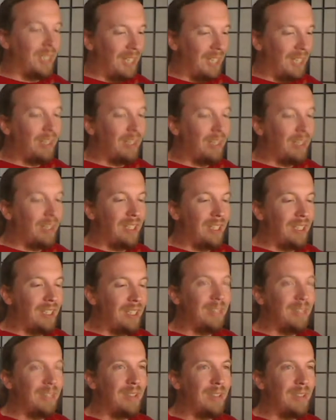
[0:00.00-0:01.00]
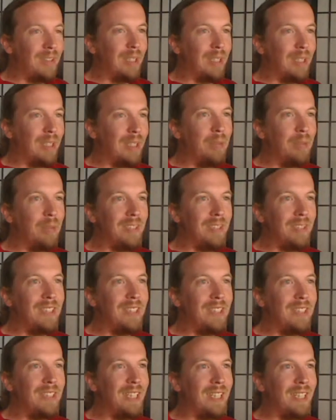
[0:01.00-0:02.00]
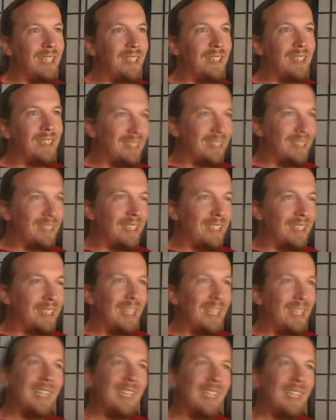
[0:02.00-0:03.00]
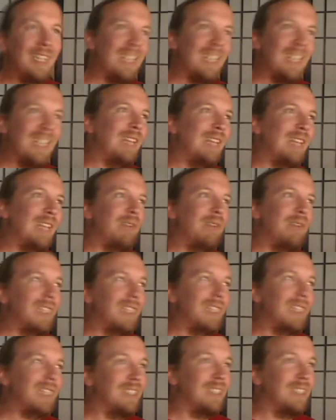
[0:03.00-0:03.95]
I've gotten a couple of insect infections.